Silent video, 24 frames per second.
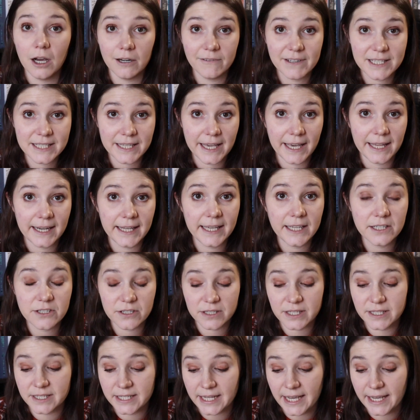Iris Kelly
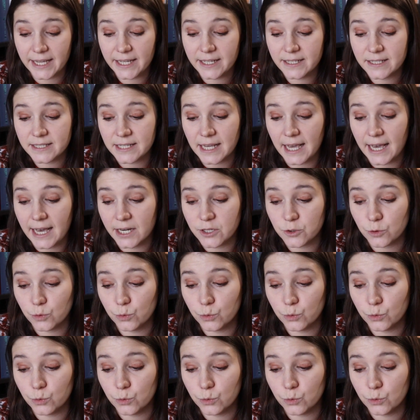Doesn't Date and